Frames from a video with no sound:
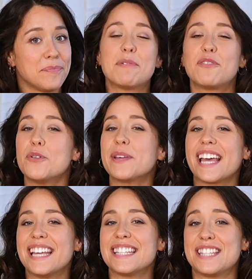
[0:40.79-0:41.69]
Before we
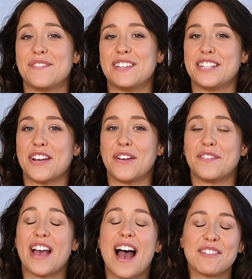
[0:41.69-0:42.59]
get into the video, if
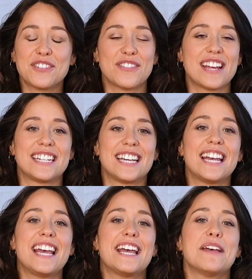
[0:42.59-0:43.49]
you haven't already,
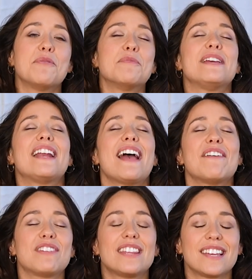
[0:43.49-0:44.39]
it will mean
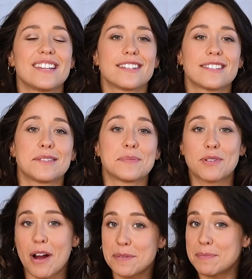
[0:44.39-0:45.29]
everything to
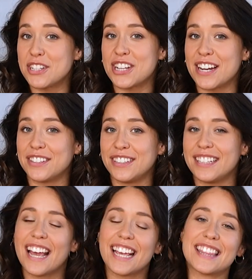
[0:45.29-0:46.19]
subscribe to my channel,
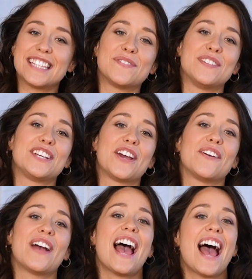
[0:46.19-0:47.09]
like this video,